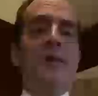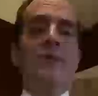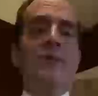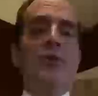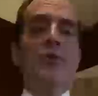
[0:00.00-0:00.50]

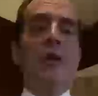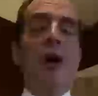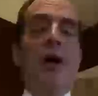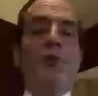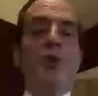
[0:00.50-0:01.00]
usually conjure
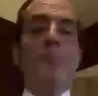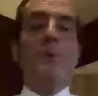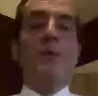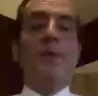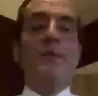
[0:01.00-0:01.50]
up a sense
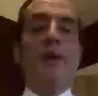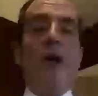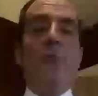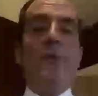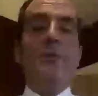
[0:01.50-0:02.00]
of
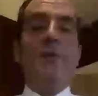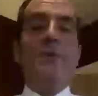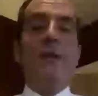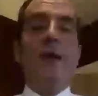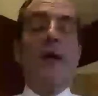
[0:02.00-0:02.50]
harmlessness.
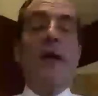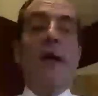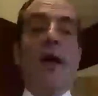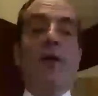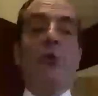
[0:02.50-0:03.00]
As we
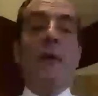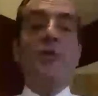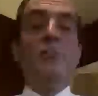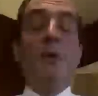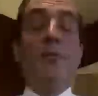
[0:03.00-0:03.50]
mentioned
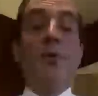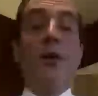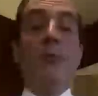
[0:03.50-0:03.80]
before, it makes